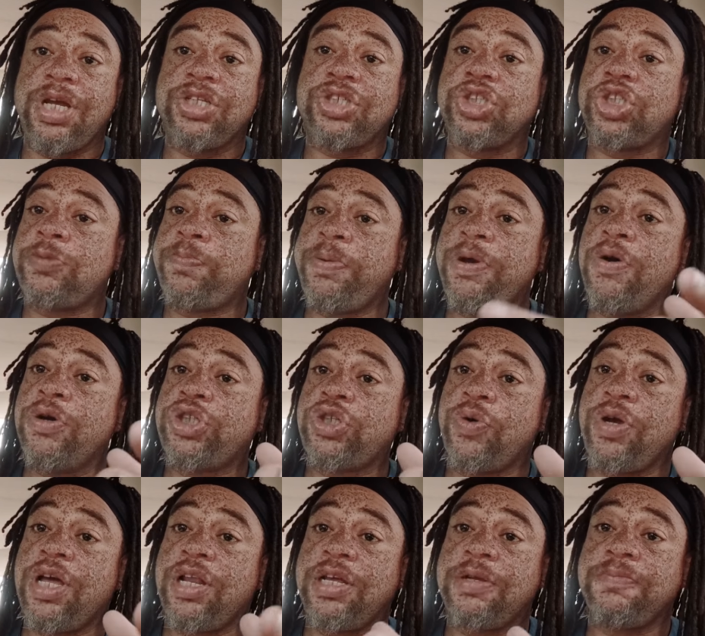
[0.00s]
It's a
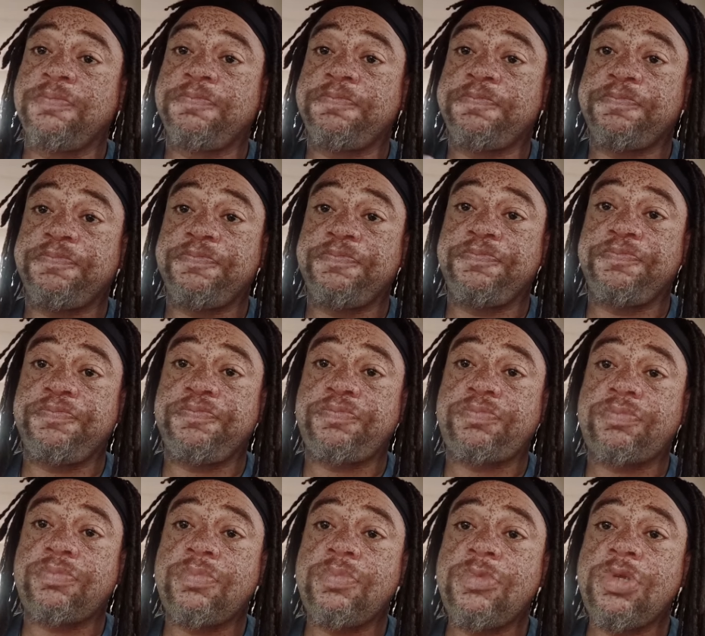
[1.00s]
spiritual healing
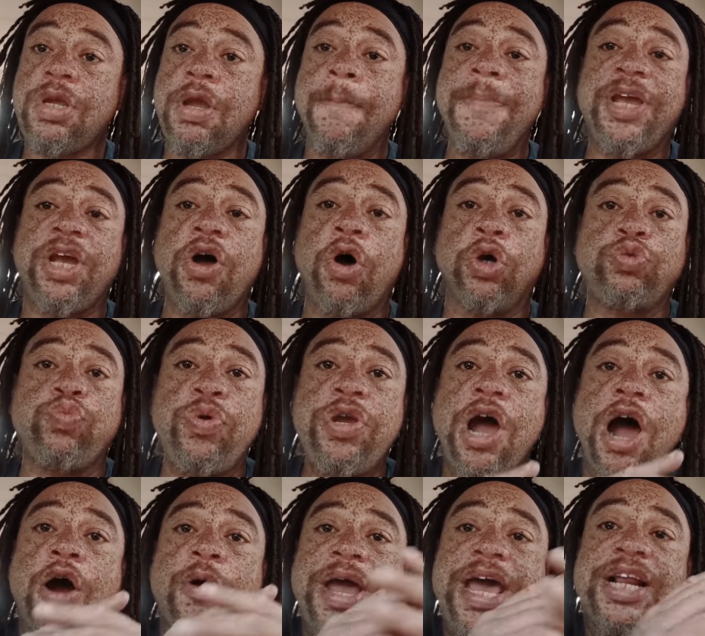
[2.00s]
because
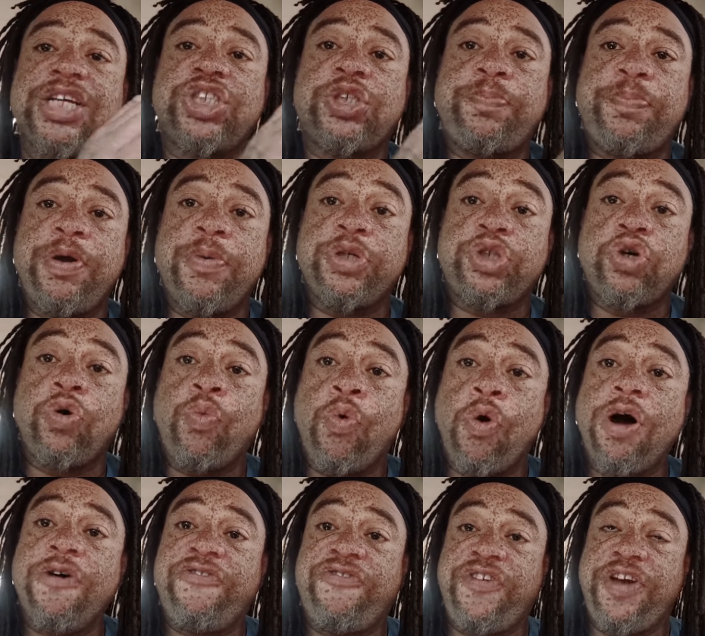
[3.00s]
we are at a spiritual
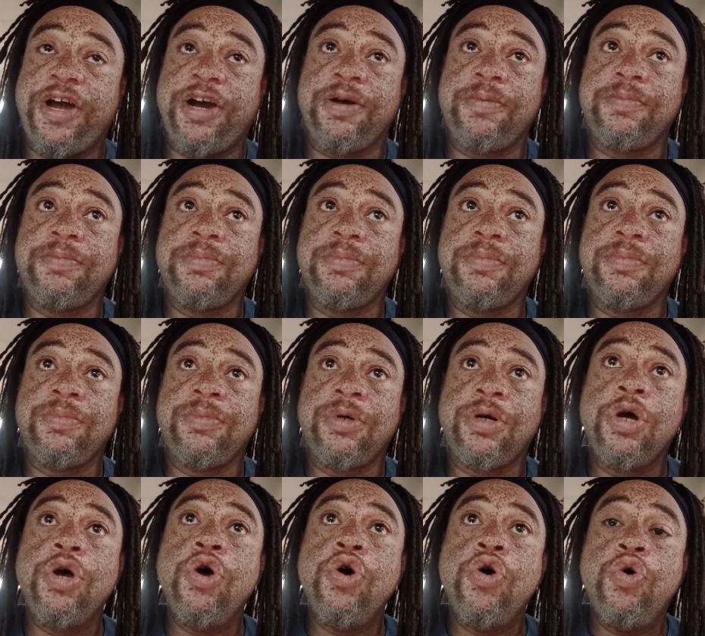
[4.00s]
warfare
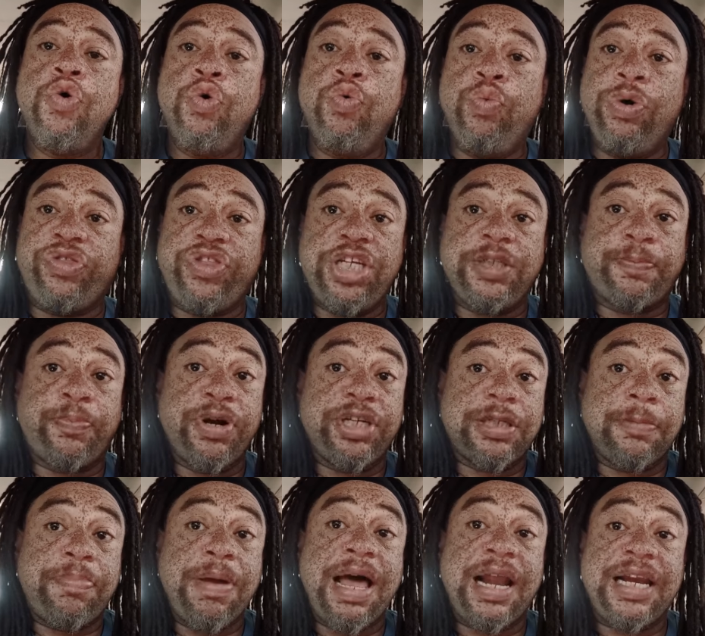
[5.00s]
with these
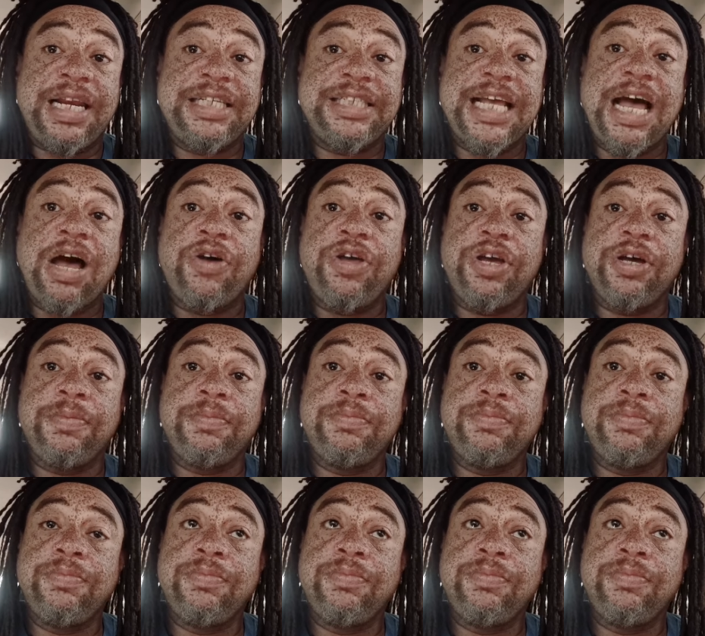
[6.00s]
principalities out here.